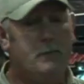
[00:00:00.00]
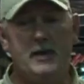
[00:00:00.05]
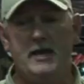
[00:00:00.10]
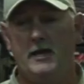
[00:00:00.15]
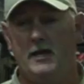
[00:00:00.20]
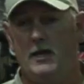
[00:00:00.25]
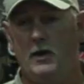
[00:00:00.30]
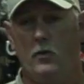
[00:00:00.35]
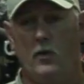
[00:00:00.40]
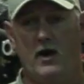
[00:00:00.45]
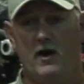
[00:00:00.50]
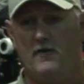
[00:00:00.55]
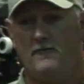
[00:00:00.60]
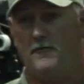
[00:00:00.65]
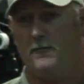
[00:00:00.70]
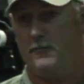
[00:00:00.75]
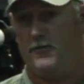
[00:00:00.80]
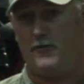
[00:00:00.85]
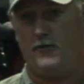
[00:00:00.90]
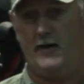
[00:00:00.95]
be anywhere
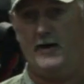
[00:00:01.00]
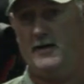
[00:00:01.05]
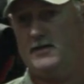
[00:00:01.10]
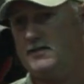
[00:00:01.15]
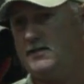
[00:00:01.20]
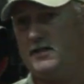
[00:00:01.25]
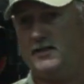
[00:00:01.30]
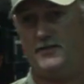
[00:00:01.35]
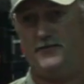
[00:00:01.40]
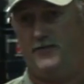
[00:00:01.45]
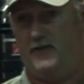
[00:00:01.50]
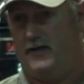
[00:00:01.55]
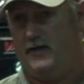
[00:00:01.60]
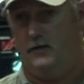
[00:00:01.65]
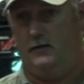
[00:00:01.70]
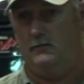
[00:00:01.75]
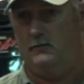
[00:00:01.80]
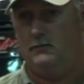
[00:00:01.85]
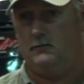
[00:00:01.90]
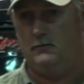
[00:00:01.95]
from 3 to 6 feet,
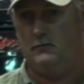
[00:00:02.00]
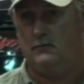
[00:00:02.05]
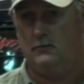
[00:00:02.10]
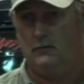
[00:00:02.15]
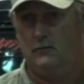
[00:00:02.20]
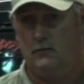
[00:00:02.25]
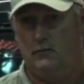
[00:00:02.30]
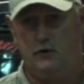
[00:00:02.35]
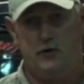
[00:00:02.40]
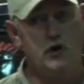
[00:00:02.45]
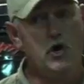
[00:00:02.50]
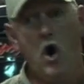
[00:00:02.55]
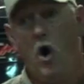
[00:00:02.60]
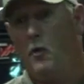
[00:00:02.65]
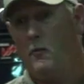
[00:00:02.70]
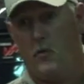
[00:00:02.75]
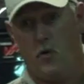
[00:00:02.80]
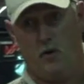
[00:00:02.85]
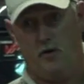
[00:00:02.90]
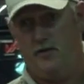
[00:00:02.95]

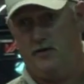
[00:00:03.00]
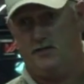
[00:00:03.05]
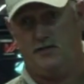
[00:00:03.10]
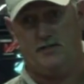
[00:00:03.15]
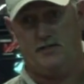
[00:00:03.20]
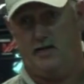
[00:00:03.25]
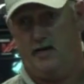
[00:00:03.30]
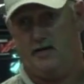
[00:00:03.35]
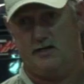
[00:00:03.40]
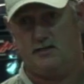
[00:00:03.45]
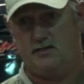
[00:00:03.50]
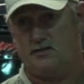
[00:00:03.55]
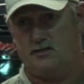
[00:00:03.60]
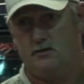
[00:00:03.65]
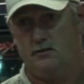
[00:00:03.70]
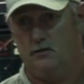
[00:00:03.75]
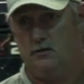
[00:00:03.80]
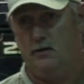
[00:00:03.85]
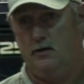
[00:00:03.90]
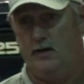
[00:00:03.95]
no more than 6.
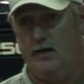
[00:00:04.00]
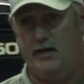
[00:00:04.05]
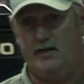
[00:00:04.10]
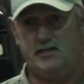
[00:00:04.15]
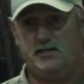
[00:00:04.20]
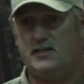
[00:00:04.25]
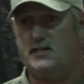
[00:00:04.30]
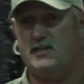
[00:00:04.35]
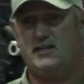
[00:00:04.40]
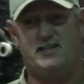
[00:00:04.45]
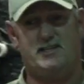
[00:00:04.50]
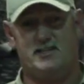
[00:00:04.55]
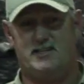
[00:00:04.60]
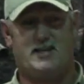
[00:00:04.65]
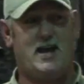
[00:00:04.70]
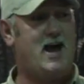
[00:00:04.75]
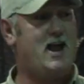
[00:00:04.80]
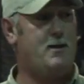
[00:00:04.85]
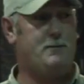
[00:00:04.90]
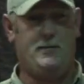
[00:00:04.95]
And 6, it's
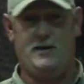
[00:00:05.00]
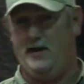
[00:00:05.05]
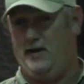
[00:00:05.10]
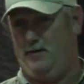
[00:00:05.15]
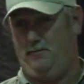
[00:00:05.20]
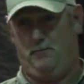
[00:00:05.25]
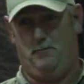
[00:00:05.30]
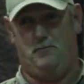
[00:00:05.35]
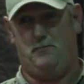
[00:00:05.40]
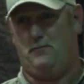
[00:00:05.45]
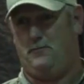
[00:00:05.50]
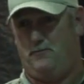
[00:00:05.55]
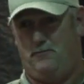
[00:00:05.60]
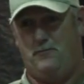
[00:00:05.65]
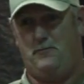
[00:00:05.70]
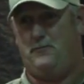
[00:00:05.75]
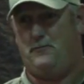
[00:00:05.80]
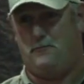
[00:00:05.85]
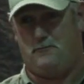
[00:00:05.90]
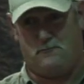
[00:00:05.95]
got to be,
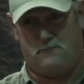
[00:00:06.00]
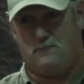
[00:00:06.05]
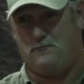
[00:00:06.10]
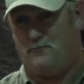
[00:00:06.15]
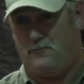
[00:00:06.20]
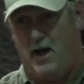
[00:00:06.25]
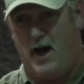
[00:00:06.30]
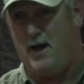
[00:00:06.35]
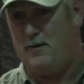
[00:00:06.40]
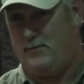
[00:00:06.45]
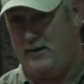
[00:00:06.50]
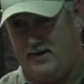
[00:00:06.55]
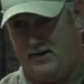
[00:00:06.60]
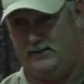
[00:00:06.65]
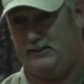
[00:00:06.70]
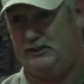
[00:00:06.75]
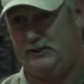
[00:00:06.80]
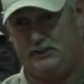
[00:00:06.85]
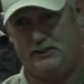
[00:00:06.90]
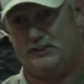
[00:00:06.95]
I
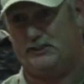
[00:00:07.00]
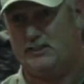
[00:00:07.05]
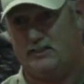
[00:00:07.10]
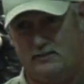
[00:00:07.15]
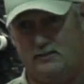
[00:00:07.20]
mean, just